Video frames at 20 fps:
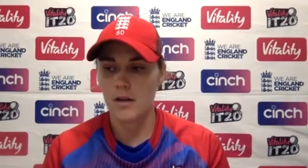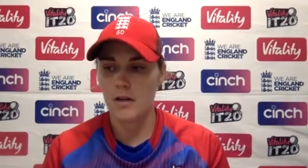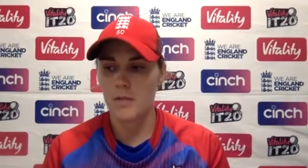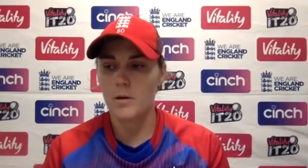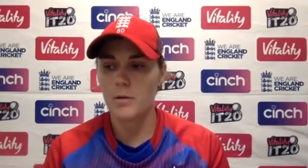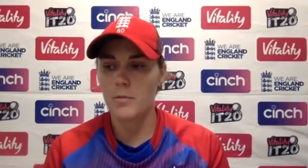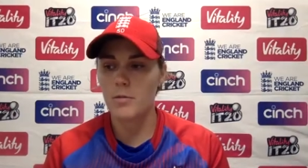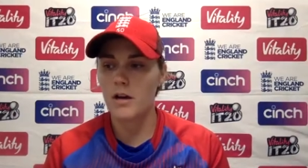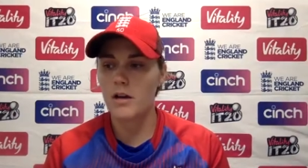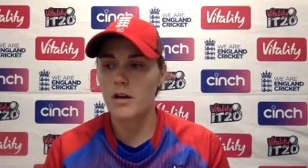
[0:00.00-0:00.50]

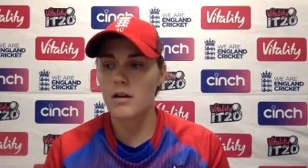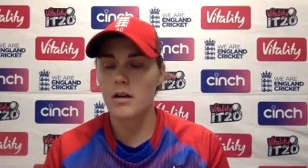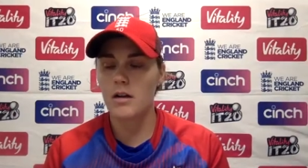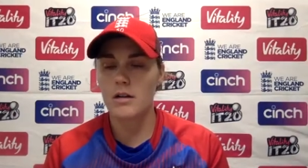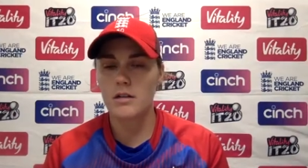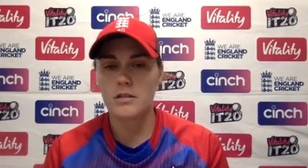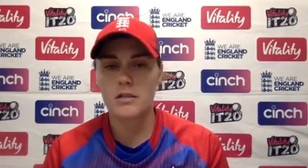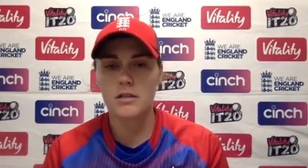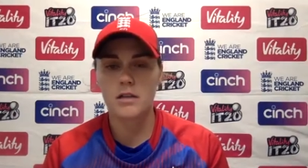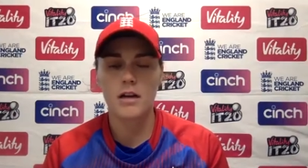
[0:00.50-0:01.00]
We
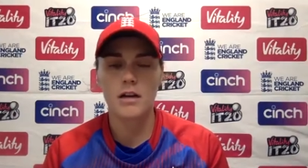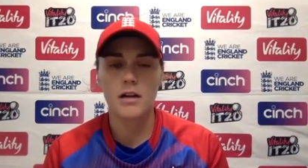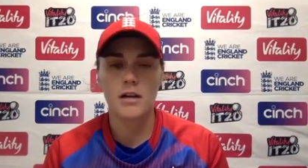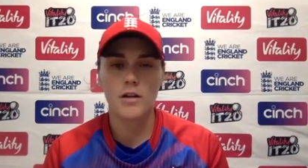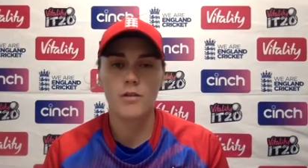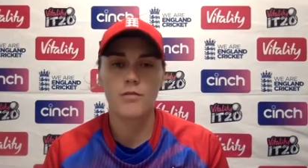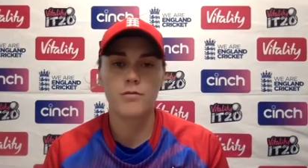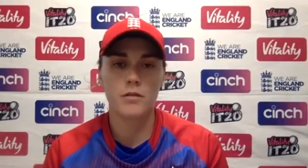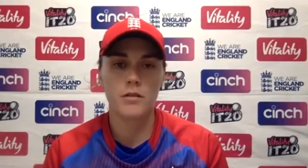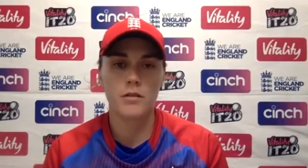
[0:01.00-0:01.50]
were
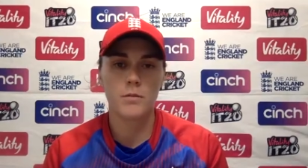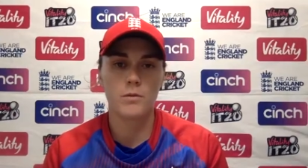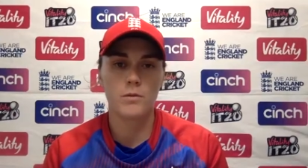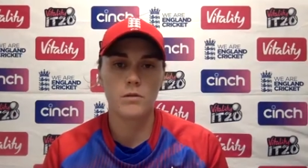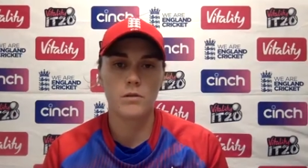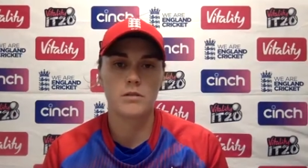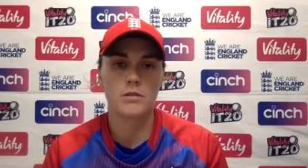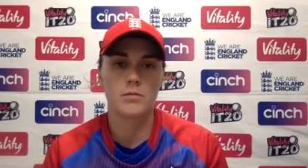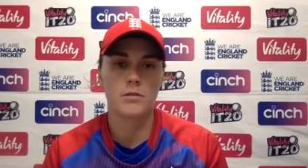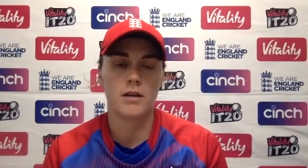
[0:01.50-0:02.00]
slightly off with the
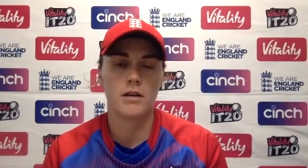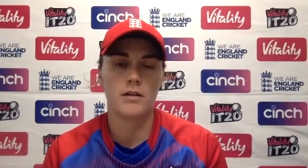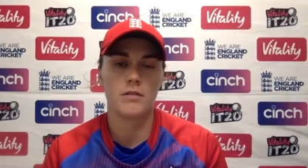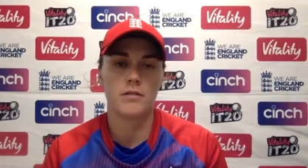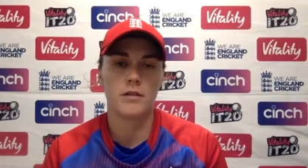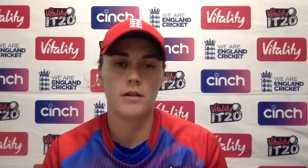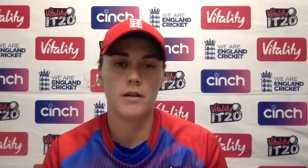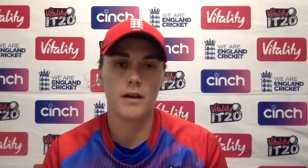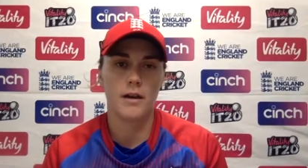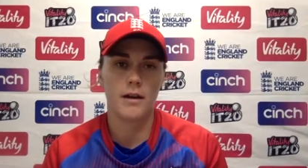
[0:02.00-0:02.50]
ball as
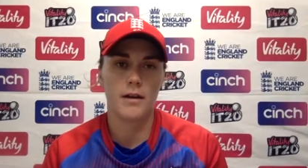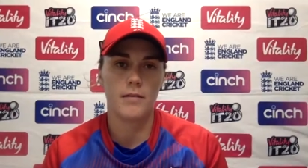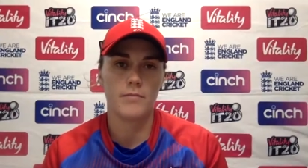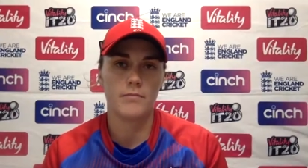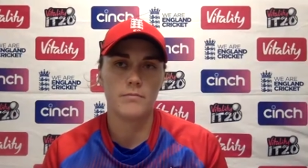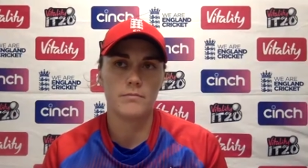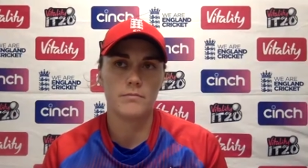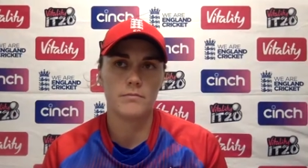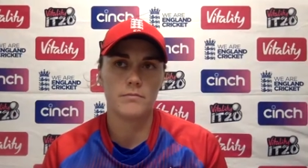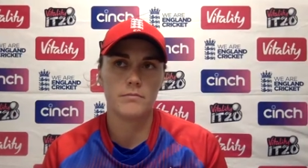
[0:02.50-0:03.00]
well, a
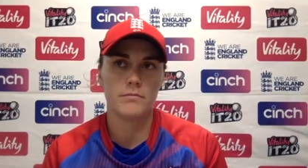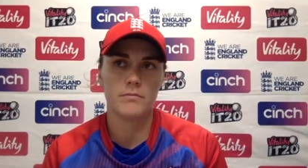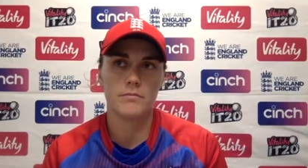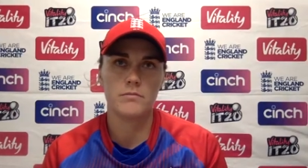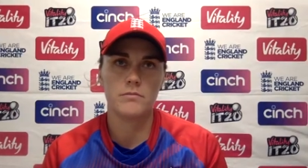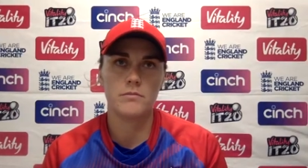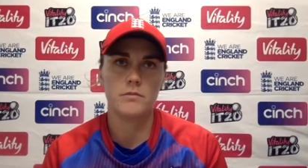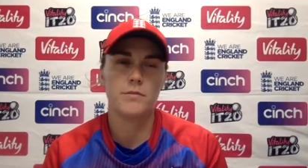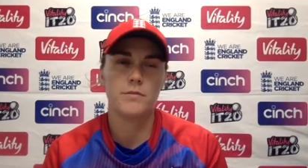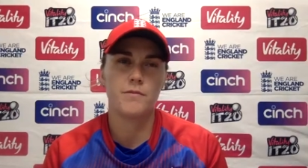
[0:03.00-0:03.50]

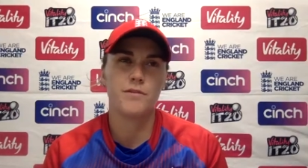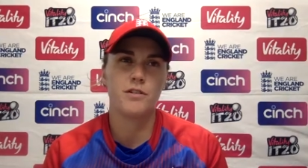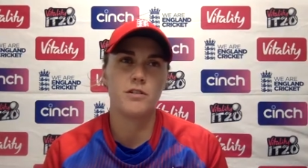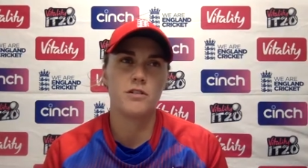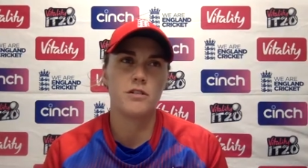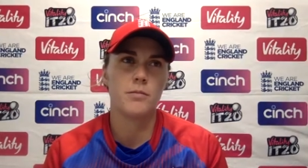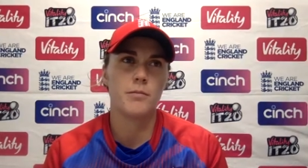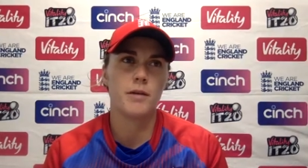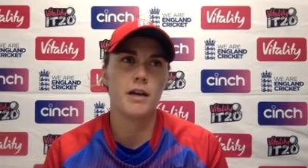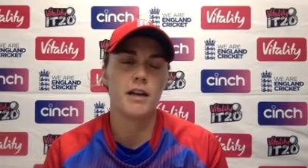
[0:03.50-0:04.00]
few
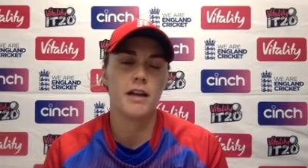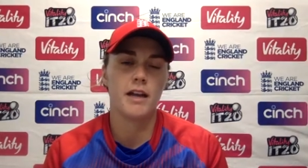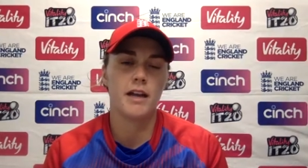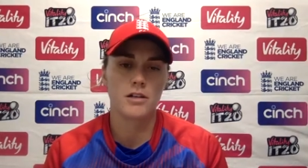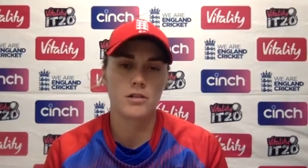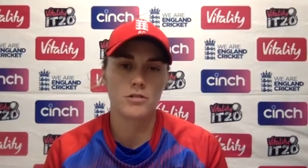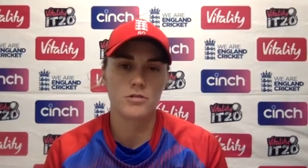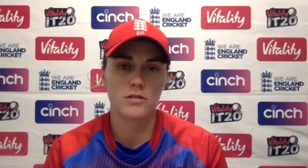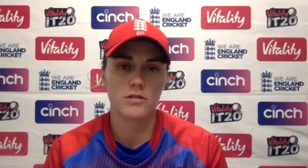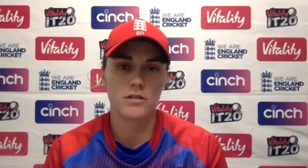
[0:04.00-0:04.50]
too many
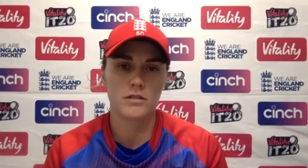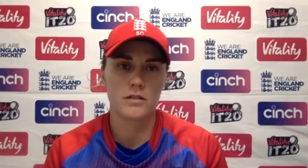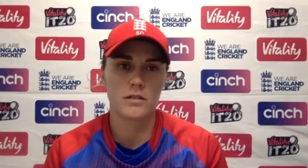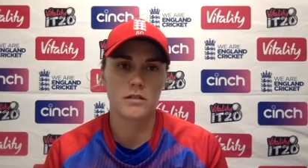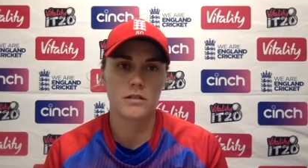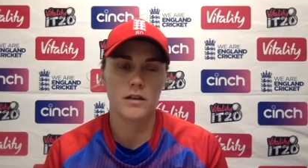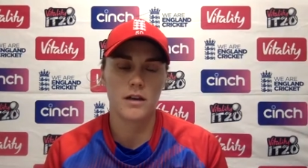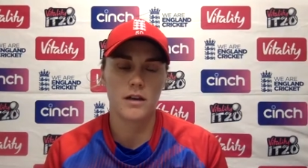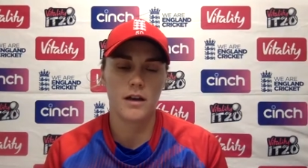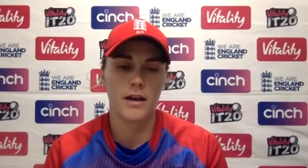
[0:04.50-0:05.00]

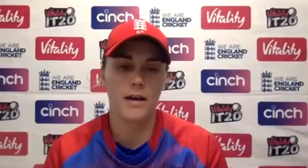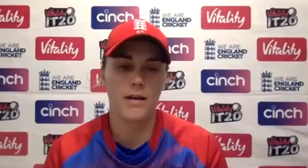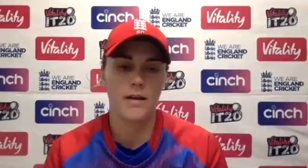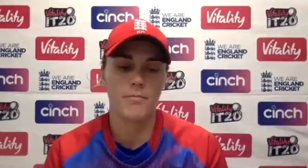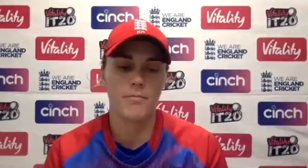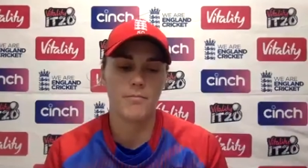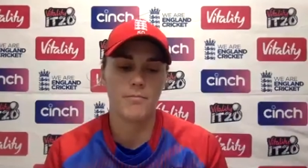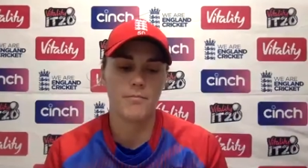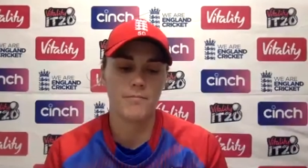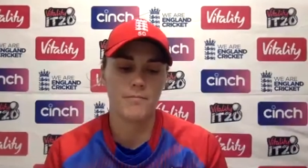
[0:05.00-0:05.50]
extras,
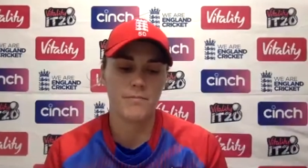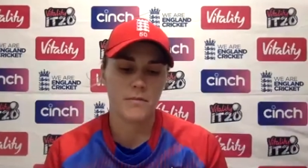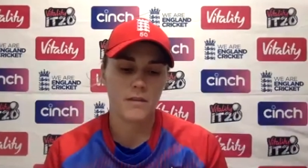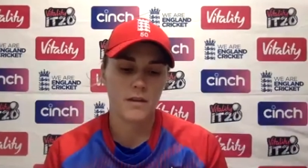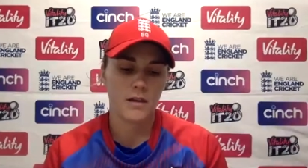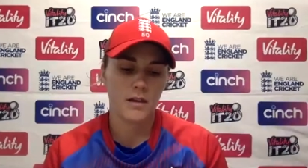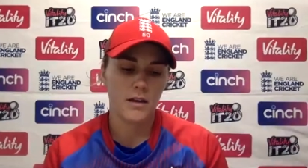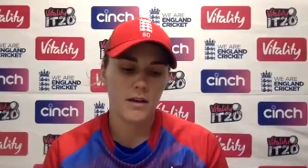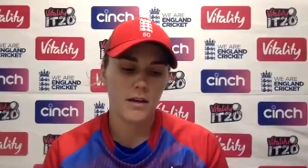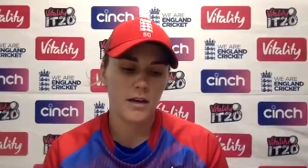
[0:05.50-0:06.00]
and
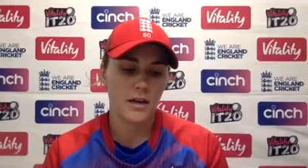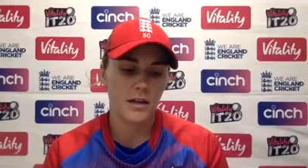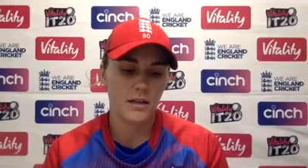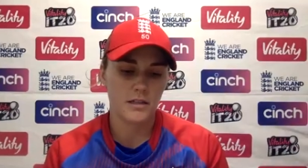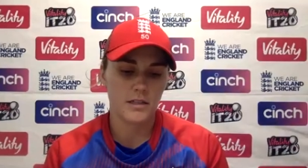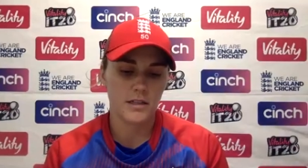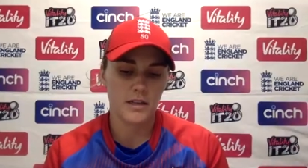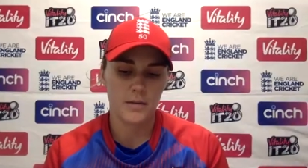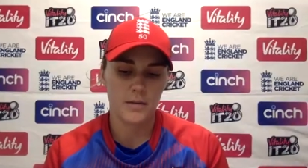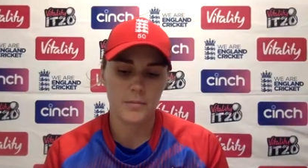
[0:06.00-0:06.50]

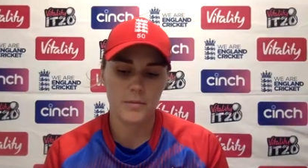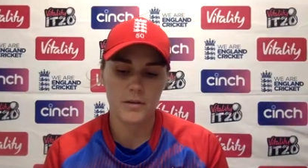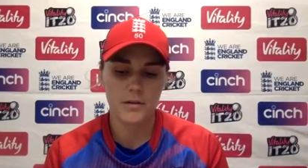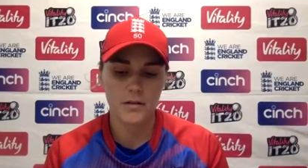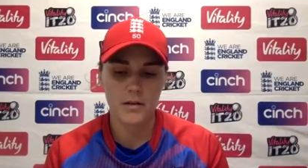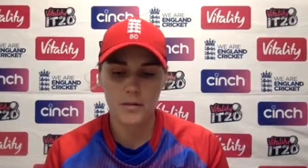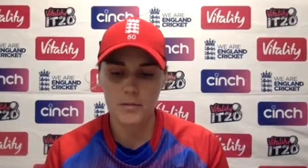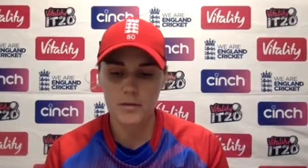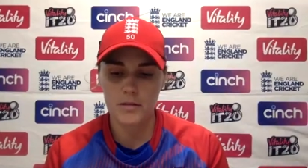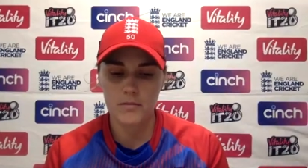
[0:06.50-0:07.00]
yeah, but
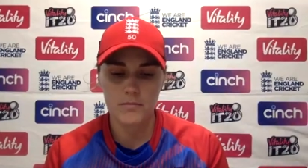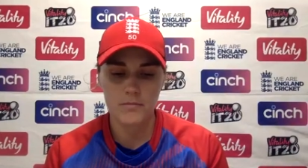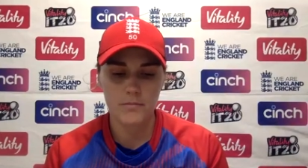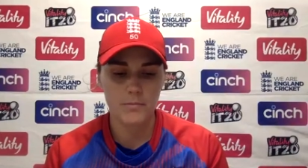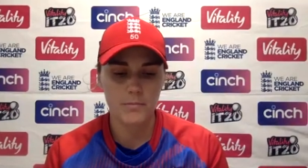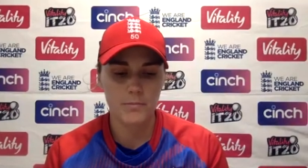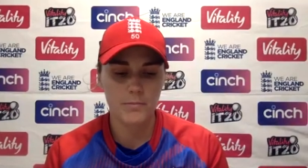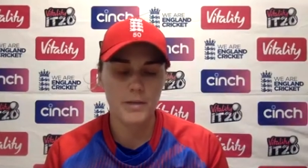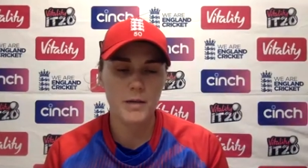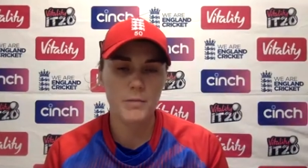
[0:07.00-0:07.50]
I mean,
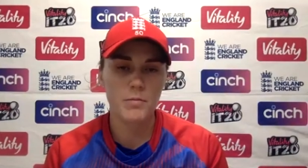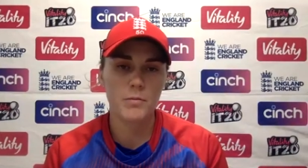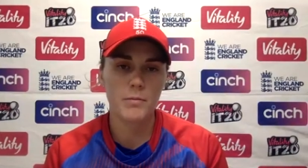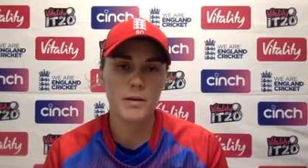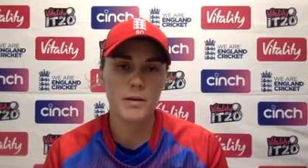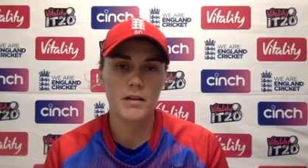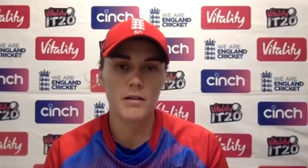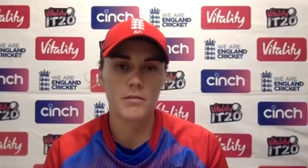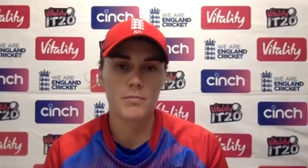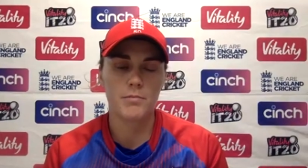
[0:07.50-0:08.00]
people
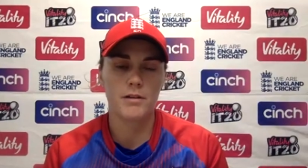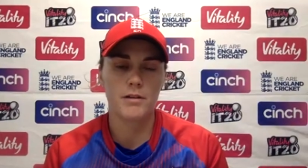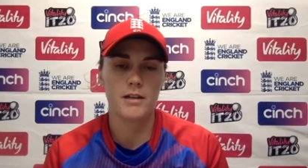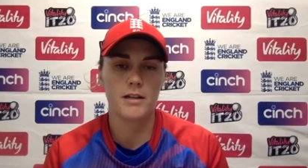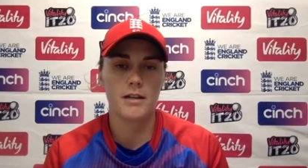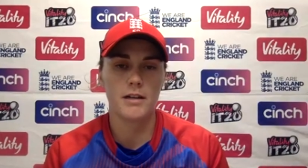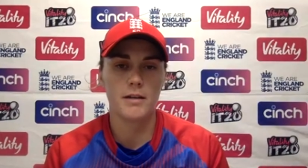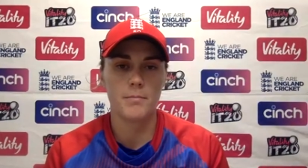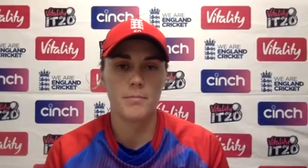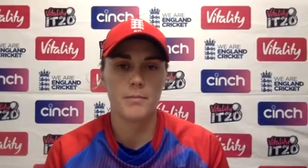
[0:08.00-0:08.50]
made a
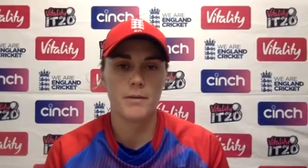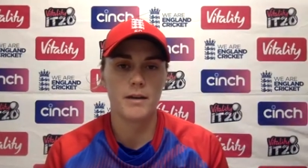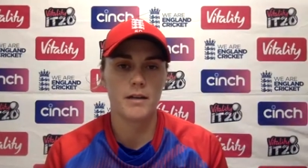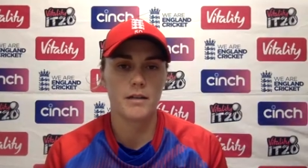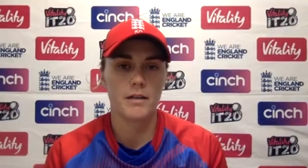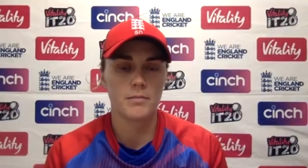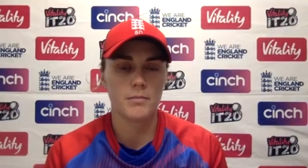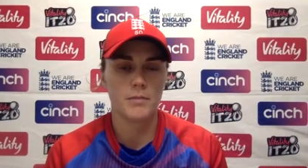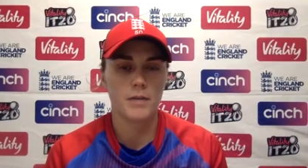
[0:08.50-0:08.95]
brilliant impact.